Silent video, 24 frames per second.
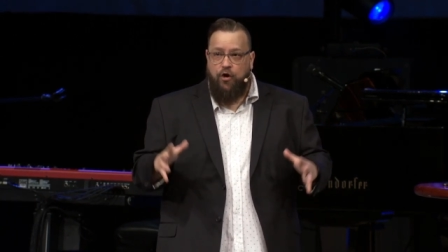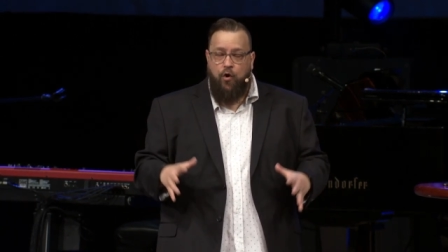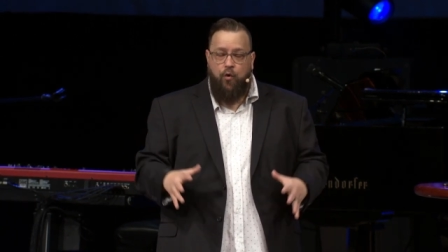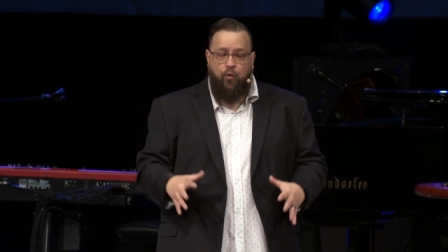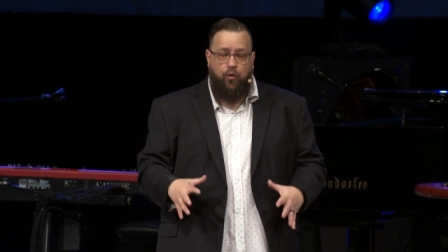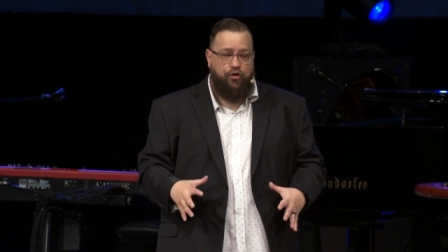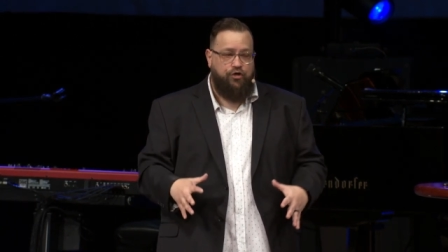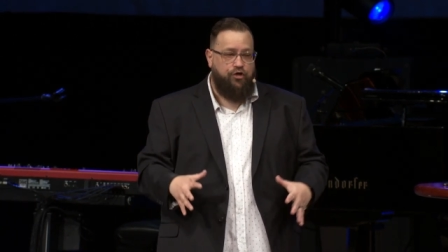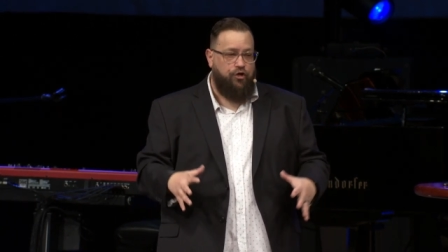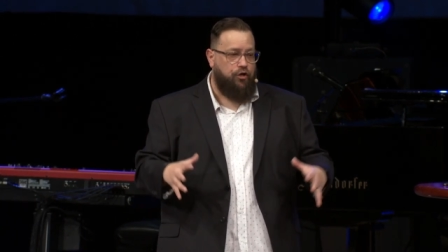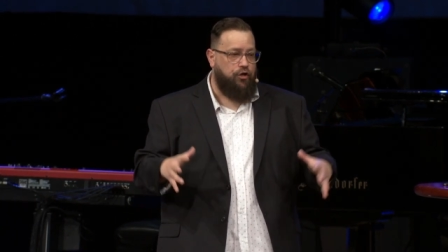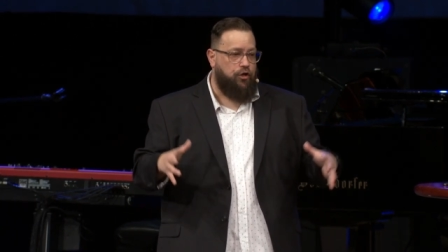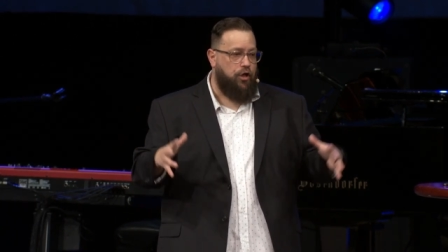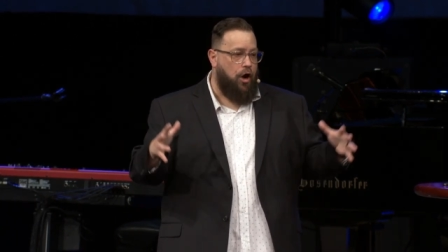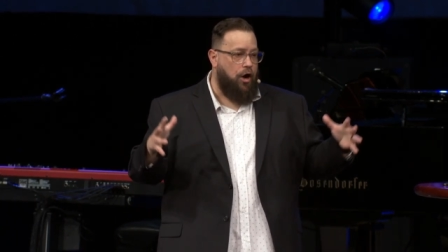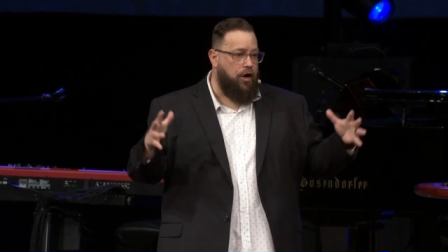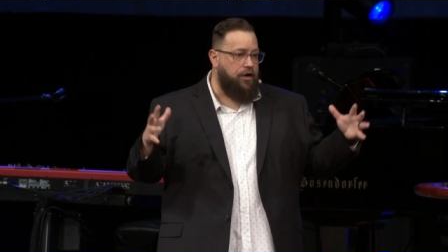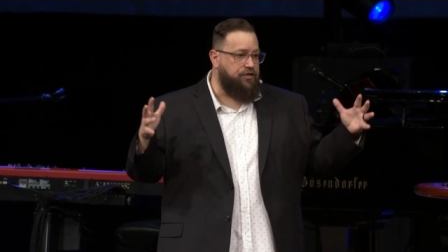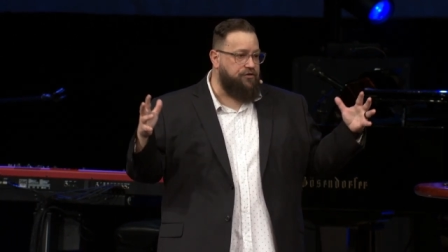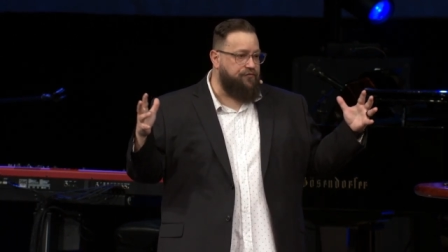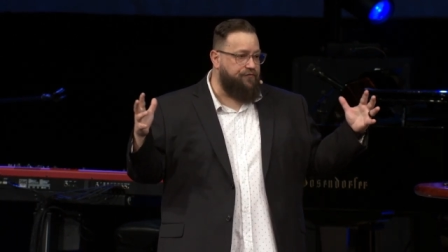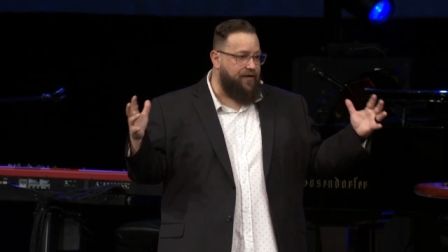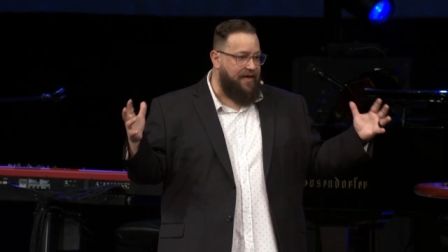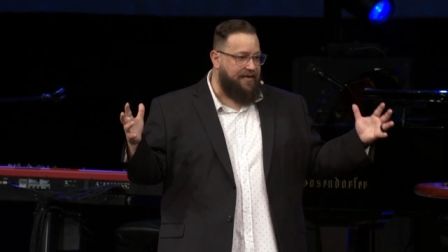which are
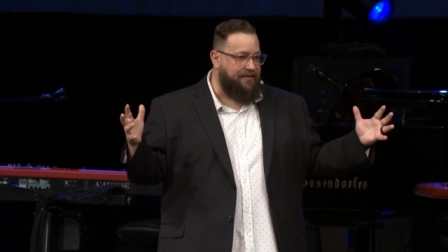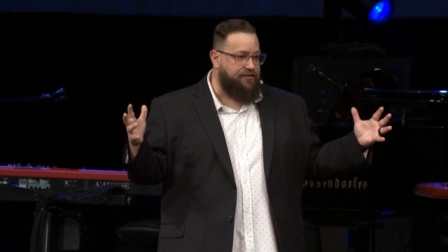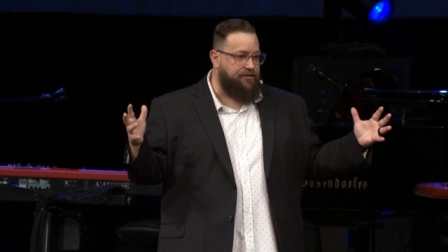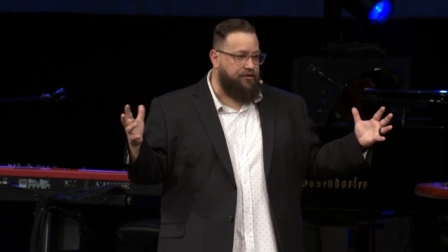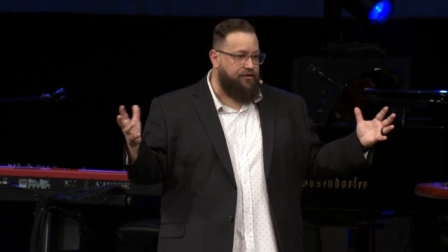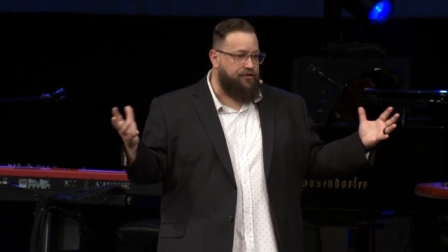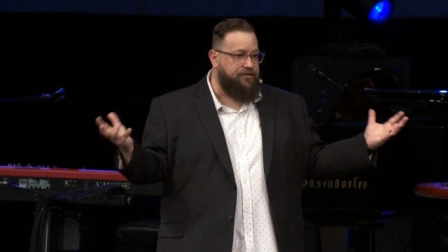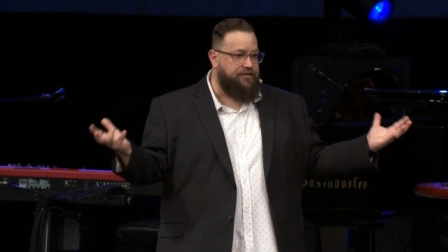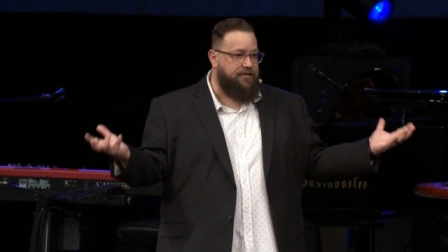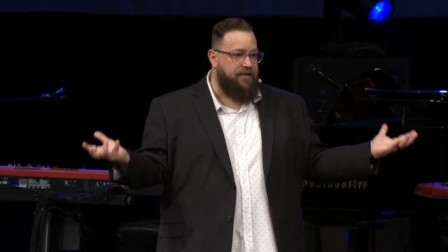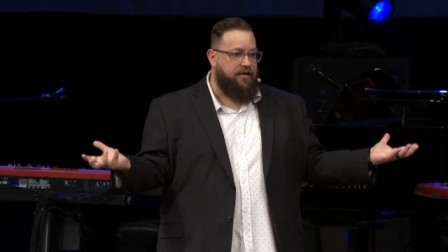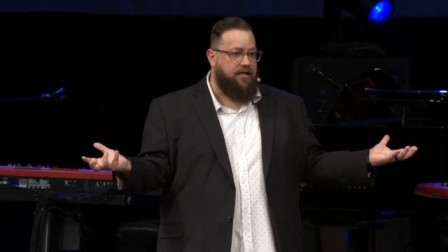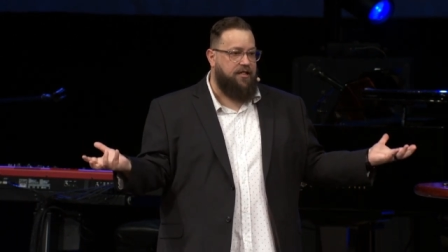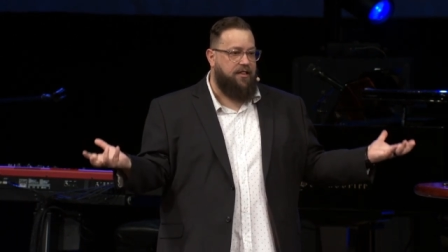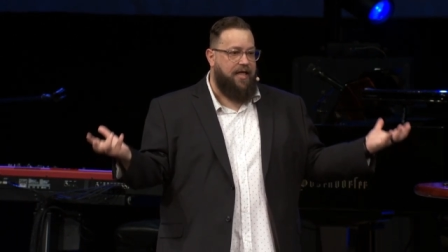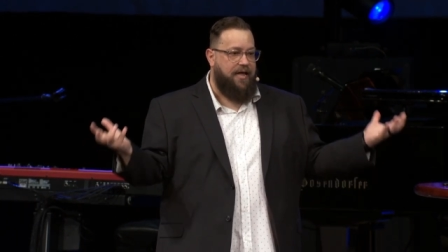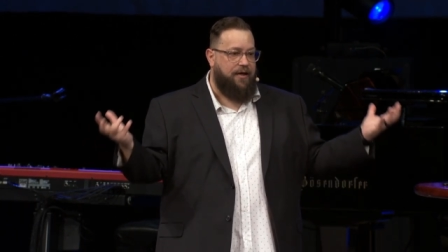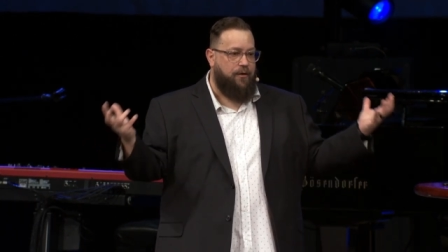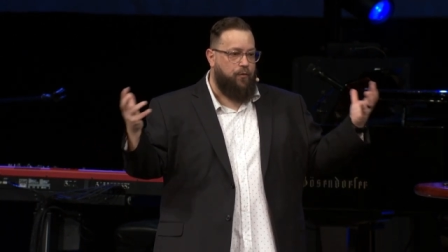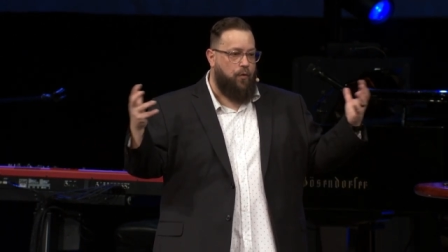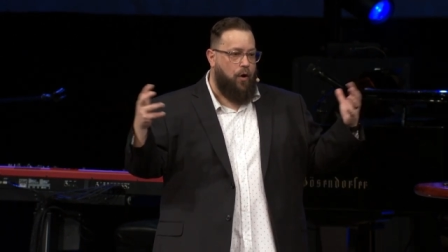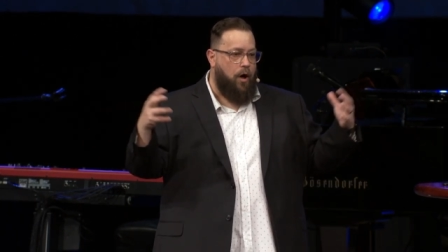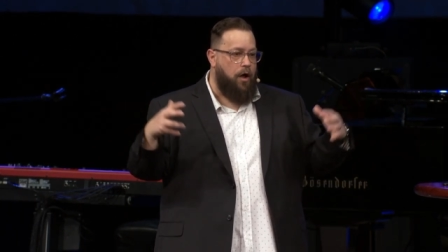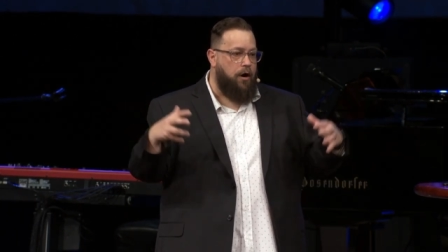large vessels to
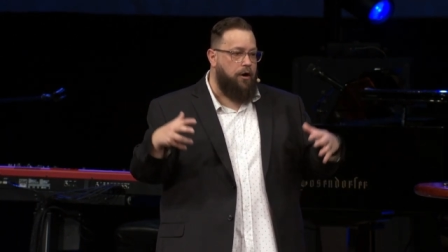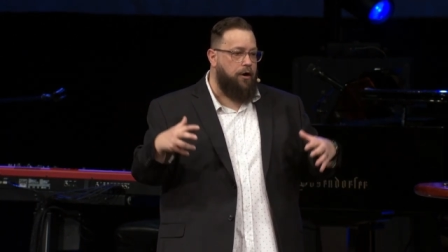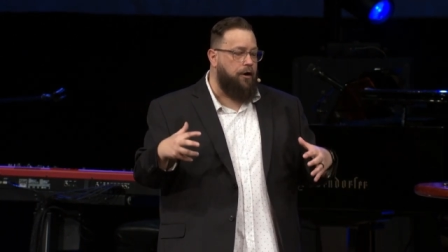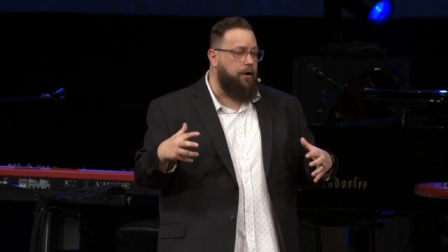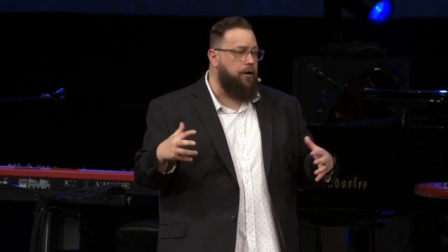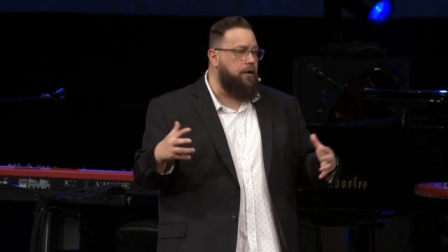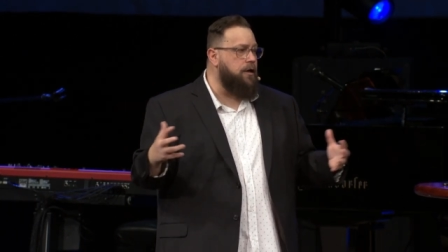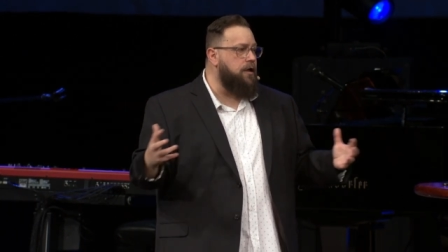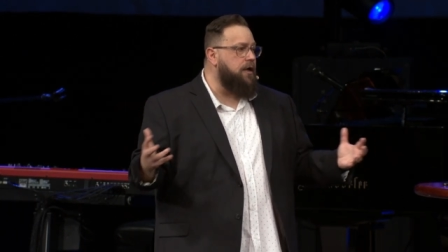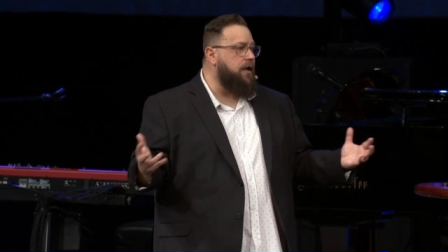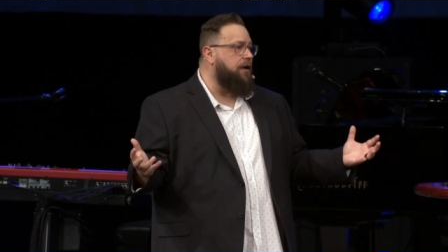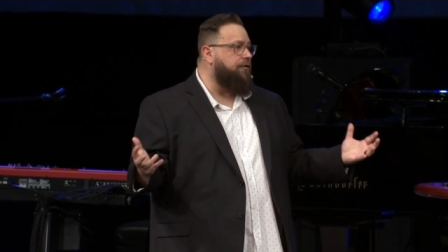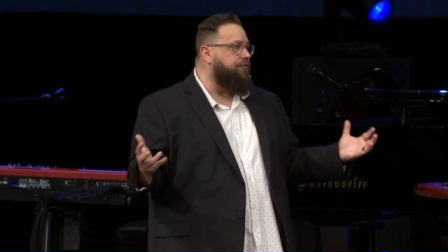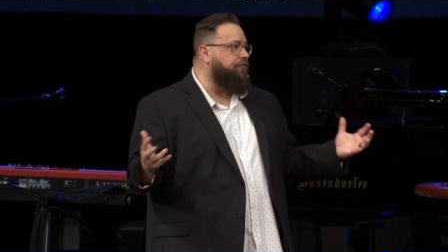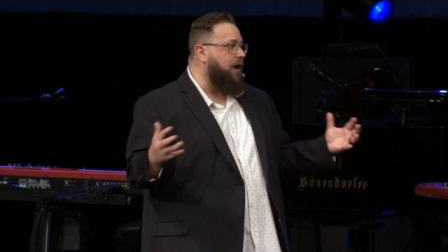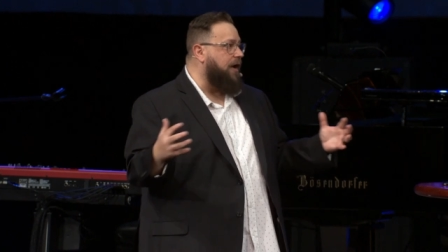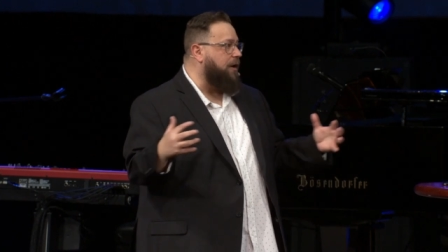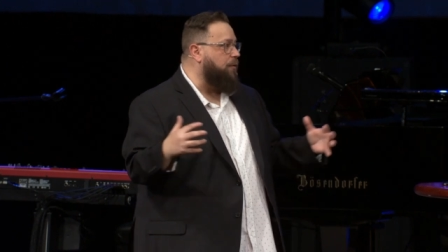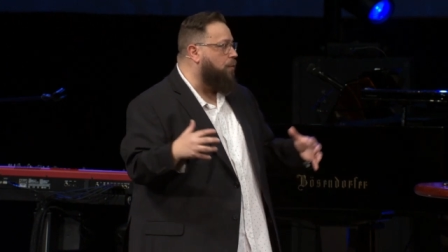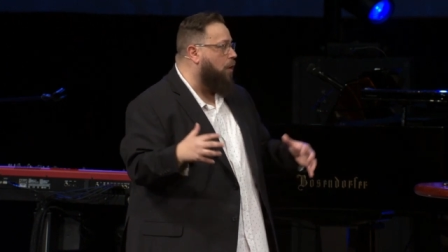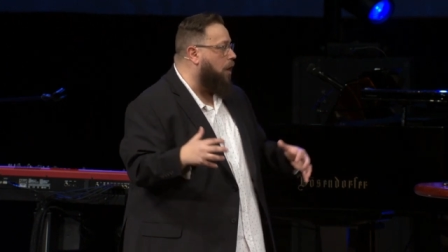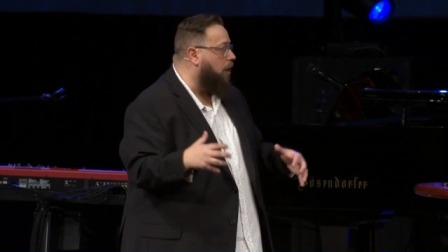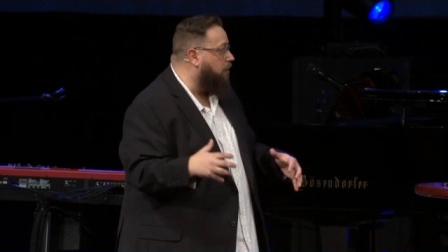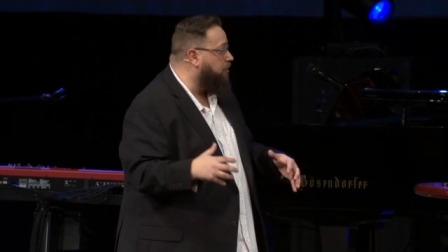collect water and
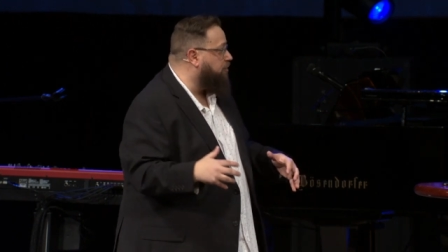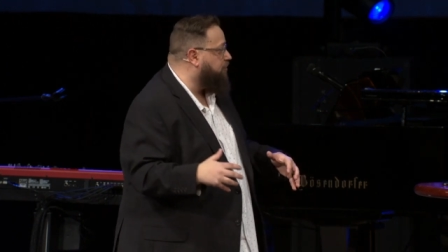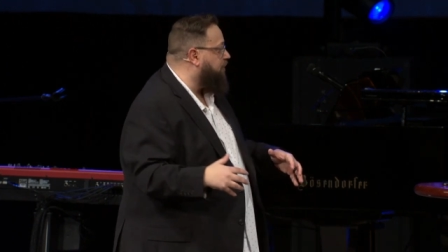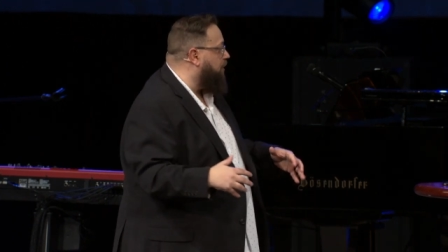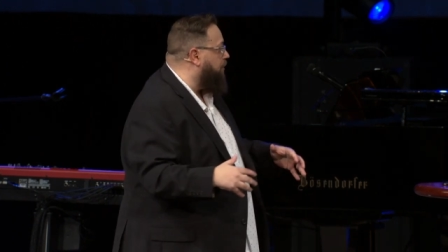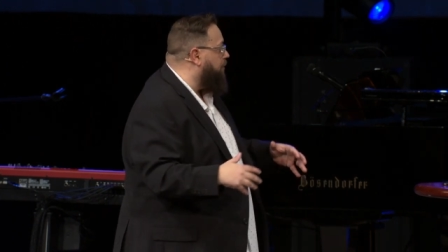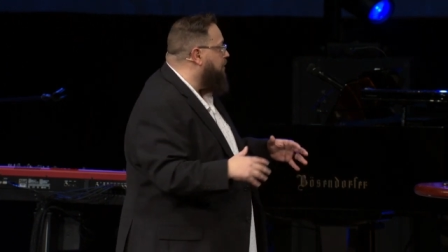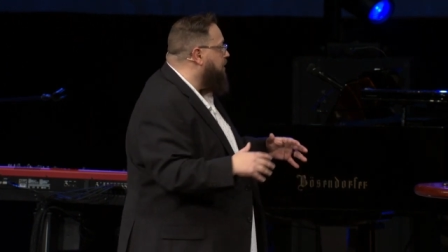rainwater. So,